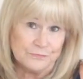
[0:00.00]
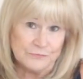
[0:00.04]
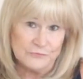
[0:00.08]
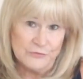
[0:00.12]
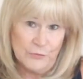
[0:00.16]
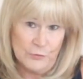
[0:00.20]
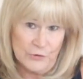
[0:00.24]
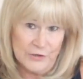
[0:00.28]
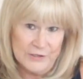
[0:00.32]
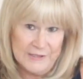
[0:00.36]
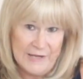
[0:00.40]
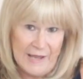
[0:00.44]

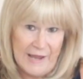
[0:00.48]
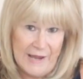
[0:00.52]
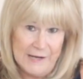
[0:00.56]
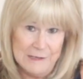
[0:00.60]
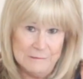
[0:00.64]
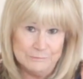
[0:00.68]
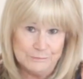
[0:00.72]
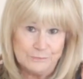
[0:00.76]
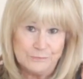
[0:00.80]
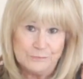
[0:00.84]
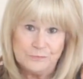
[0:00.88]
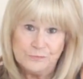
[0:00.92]
for a
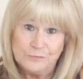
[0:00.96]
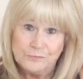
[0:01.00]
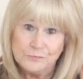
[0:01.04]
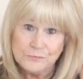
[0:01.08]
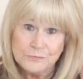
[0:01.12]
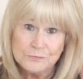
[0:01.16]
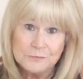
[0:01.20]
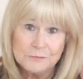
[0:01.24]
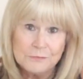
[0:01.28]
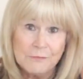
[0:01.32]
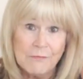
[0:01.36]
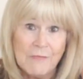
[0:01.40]
day.
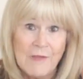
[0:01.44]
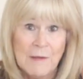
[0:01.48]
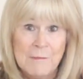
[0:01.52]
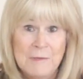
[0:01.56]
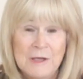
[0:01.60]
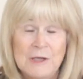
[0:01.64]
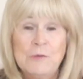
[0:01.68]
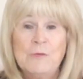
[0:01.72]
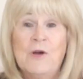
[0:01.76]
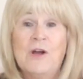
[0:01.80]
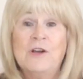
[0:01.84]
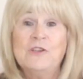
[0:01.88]

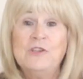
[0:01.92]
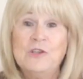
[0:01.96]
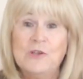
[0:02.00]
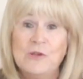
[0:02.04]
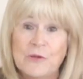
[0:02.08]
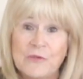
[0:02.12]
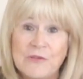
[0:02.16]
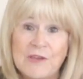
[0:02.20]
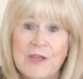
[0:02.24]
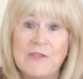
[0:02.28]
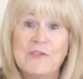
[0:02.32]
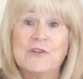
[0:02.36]
Meanwhile, you
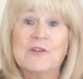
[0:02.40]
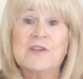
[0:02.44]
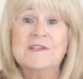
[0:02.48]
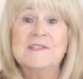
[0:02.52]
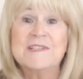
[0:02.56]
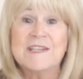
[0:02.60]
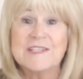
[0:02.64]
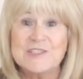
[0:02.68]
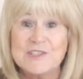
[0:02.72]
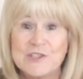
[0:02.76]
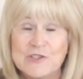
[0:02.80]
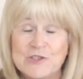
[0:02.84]
know, the other
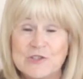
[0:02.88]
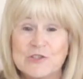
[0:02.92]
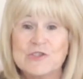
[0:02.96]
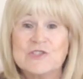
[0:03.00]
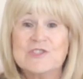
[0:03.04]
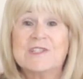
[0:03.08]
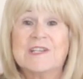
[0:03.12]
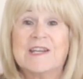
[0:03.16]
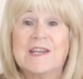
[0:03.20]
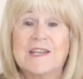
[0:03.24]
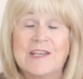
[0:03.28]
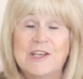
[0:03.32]
contestants are
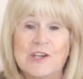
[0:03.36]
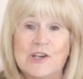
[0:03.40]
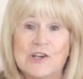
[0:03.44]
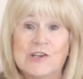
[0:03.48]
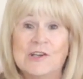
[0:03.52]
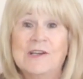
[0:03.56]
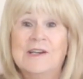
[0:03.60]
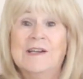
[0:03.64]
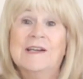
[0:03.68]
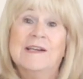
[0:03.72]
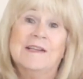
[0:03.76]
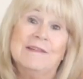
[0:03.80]
sitting
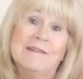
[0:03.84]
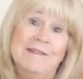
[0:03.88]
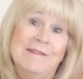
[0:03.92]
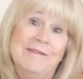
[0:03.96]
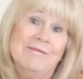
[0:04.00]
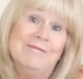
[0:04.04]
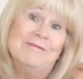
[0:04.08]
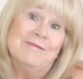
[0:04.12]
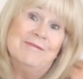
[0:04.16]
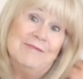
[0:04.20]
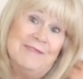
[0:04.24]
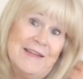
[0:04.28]
here.
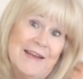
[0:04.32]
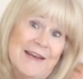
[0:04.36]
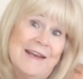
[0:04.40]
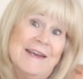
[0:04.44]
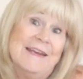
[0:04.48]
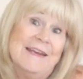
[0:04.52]
They